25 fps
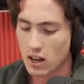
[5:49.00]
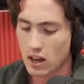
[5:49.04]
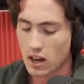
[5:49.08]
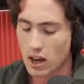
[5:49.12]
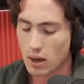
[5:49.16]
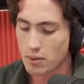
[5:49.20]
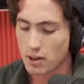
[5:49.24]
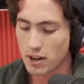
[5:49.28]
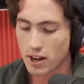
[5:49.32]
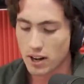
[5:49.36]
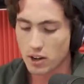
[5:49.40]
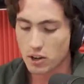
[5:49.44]

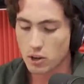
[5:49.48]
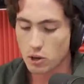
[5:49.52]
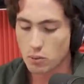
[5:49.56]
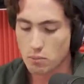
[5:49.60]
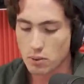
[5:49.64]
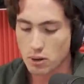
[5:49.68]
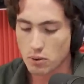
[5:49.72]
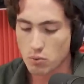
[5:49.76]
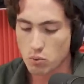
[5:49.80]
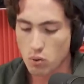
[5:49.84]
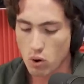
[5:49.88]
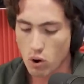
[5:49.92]
I mean, I could
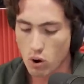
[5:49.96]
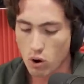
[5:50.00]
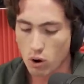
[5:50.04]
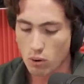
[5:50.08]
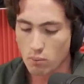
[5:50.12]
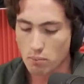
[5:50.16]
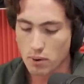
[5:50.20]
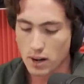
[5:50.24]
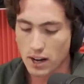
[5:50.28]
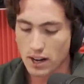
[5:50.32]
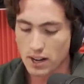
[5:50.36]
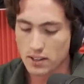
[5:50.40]
be
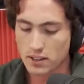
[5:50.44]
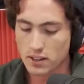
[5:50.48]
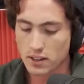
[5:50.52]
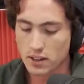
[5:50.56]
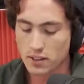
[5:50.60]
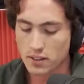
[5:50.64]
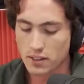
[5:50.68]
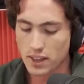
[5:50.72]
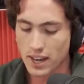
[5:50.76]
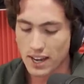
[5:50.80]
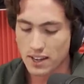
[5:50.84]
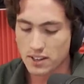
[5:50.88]
wrong, but
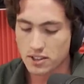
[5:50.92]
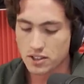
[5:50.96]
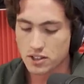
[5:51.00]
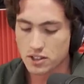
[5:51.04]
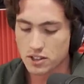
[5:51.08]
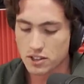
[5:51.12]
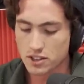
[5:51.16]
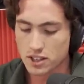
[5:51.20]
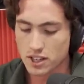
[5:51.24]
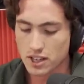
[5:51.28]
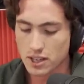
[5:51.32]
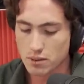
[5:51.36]
that
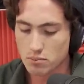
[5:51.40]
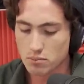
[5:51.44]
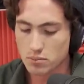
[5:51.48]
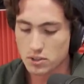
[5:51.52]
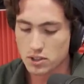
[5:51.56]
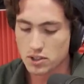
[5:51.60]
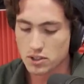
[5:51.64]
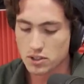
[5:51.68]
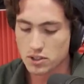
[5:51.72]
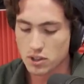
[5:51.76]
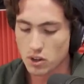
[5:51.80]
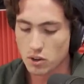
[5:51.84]

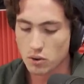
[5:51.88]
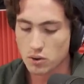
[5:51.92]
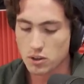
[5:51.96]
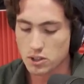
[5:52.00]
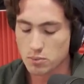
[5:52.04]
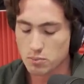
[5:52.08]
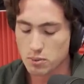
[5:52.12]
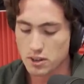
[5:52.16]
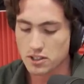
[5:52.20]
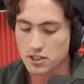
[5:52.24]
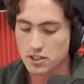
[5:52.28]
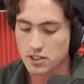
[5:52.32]
seems as though
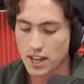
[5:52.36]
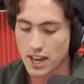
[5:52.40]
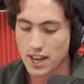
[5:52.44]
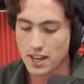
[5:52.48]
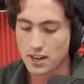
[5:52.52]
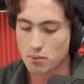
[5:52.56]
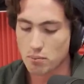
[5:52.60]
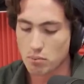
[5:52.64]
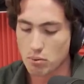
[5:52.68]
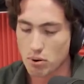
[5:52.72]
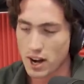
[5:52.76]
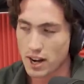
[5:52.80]
it's been
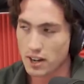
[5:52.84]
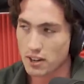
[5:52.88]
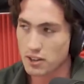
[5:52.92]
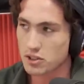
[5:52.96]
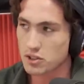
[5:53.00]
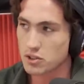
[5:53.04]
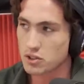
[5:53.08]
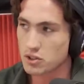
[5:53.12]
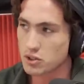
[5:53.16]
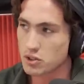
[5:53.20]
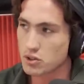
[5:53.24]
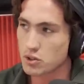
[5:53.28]
standard
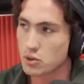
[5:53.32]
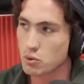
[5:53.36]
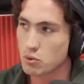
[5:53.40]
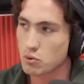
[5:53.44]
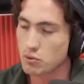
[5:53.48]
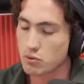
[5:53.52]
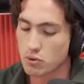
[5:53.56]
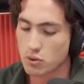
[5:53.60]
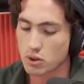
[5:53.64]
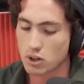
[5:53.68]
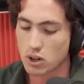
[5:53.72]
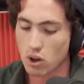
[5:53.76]
practice in
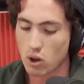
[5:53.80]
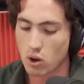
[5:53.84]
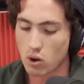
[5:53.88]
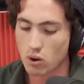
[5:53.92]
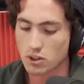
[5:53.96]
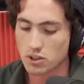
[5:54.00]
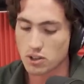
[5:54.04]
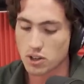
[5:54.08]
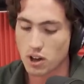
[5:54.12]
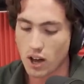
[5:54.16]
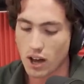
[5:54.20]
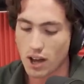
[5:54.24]
school for a
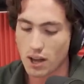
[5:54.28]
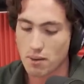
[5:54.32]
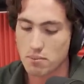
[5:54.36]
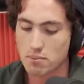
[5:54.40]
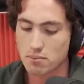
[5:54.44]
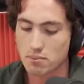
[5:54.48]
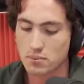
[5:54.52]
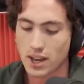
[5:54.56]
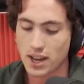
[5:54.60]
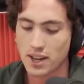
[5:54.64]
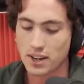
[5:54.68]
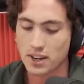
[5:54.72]
long
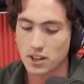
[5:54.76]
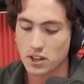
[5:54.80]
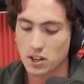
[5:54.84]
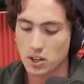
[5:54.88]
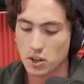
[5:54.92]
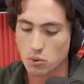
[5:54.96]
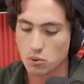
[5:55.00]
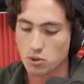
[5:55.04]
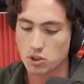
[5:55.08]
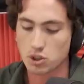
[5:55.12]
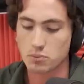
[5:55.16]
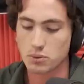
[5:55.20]
time, and it
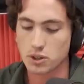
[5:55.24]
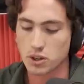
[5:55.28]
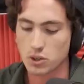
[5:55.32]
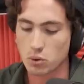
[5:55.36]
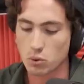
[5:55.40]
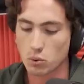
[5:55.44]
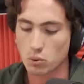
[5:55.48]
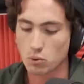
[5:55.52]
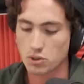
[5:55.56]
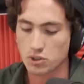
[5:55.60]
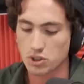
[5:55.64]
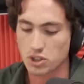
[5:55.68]
used to be
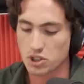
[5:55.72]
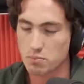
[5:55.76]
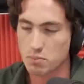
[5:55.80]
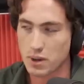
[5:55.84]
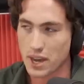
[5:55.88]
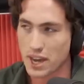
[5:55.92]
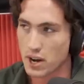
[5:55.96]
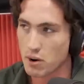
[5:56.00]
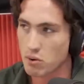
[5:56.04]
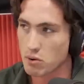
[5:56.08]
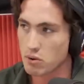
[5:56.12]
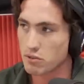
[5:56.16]
called just
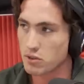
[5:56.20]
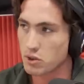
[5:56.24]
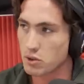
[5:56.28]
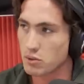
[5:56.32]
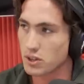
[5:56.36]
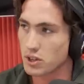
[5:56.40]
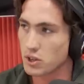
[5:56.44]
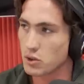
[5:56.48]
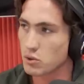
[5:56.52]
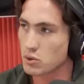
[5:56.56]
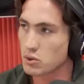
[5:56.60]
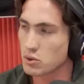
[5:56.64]
peer
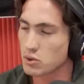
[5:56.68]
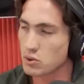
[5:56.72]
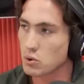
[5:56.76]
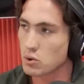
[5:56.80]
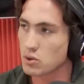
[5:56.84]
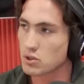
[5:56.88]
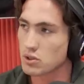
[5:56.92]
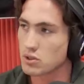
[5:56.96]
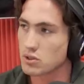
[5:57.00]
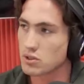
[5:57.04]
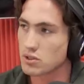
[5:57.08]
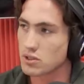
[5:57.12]
reviewing your
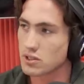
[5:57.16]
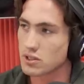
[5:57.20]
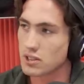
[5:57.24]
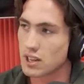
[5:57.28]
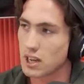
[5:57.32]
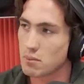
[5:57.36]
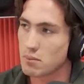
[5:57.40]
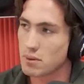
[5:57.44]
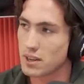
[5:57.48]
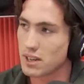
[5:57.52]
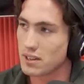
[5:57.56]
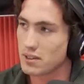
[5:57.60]
sources.
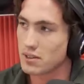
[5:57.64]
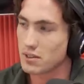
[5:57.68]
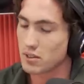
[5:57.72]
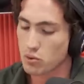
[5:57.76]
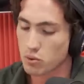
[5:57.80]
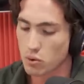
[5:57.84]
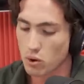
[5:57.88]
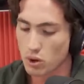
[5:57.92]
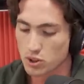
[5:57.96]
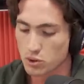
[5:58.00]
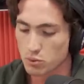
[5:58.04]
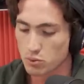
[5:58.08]
I mean,
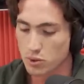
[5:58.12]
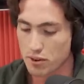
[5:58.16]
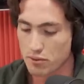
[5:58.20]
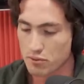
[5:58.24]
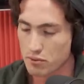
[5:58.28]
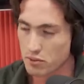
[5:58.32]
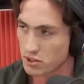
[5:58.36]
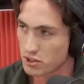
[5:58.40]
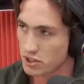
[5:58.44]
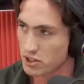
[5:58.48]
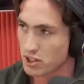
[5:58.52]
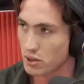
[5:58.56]
cross
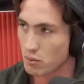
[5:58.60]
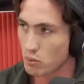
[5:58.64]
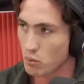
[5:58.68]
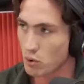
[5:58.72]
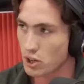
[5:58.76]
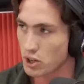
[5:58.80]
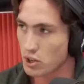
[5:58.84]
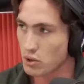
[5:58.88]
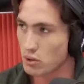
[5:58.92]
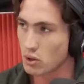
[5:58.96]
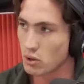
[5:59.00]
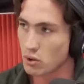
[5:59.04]
referencing
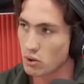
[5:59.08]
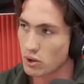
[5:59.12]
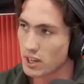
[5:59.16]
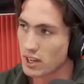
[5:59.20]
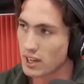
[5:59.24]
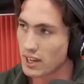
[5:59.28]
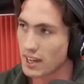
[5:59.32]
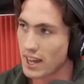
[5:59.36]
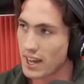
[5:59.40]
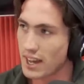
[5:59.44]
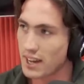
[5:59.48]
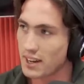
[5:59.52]
what you're yeah.
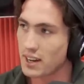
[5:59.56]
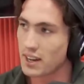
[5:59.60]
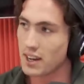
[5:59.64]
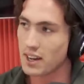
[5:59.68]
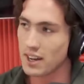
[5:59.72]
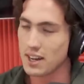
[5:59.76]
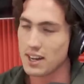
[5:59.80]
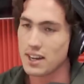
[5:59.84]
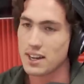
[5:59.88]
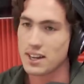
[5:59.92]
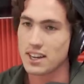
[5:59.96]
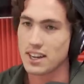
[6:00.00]
looking at,
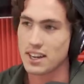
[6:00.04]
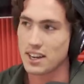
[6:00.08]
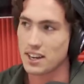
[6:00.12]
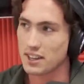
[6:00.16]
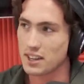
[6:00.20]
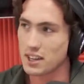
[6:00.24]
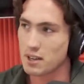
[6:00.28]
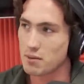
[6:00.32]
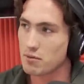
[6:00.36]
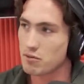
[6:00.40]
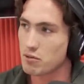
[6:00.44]
getting the